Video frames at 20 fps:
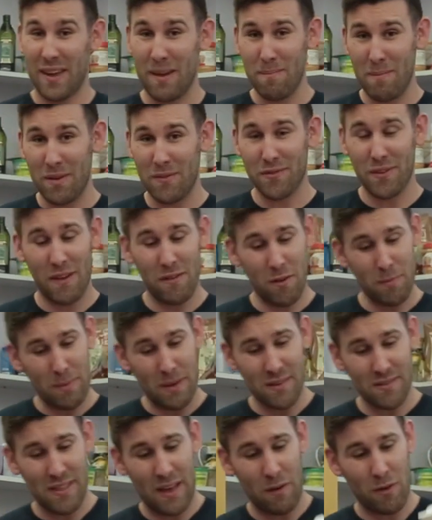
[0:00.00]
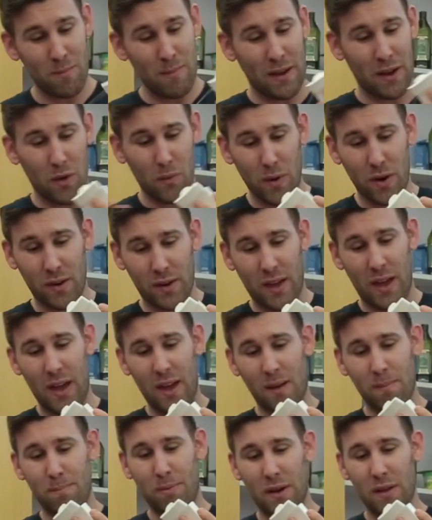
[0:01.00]
to get mint flavored because that would make a weird
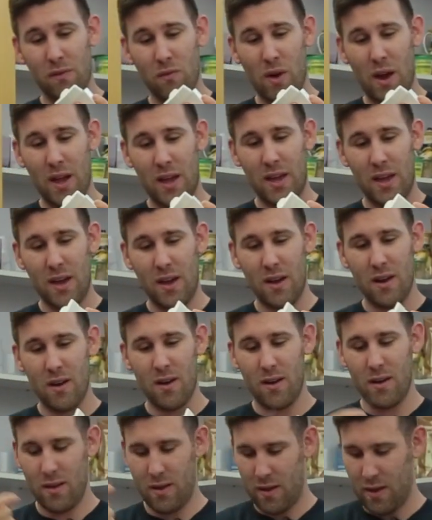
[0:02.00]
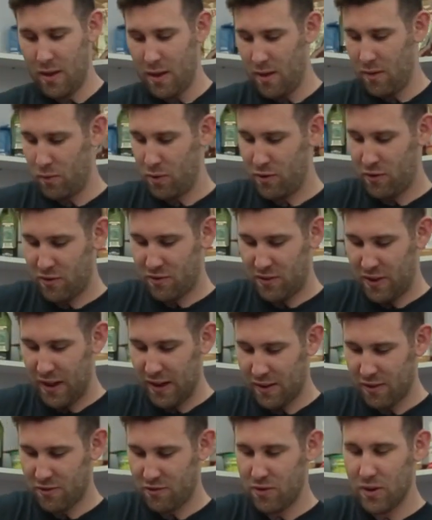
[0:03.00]
cake, but right here, we just
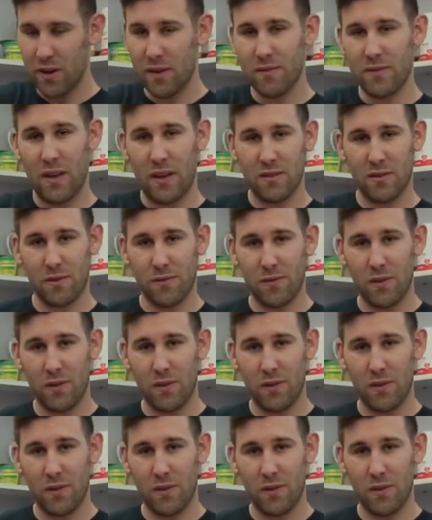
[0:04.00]
take a string of dental